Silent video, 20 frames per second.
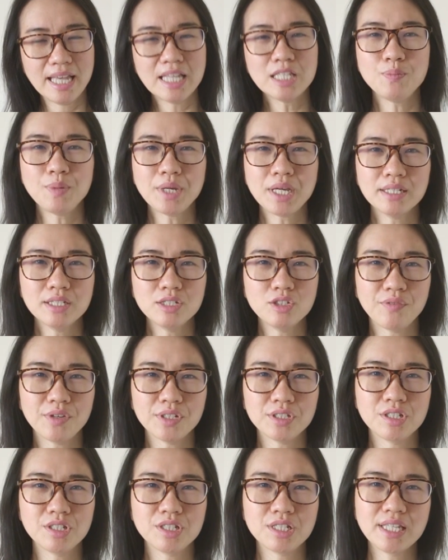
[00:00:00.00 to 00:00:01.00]
is because of
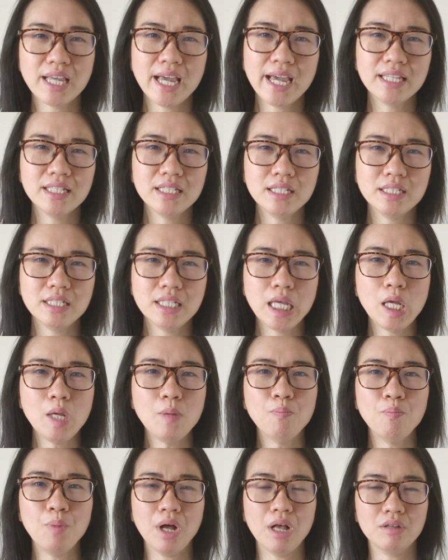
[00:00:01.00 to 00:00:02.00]
our society's
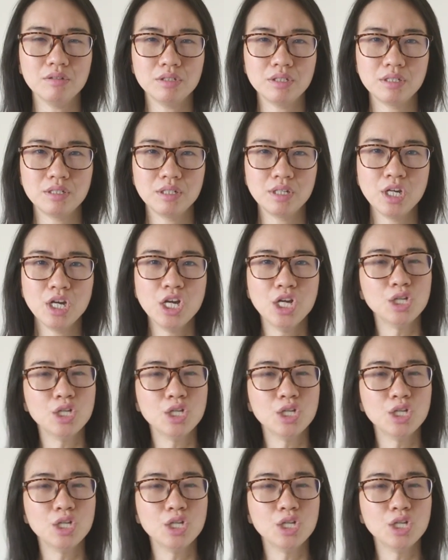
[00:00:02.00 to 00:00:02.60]
impulse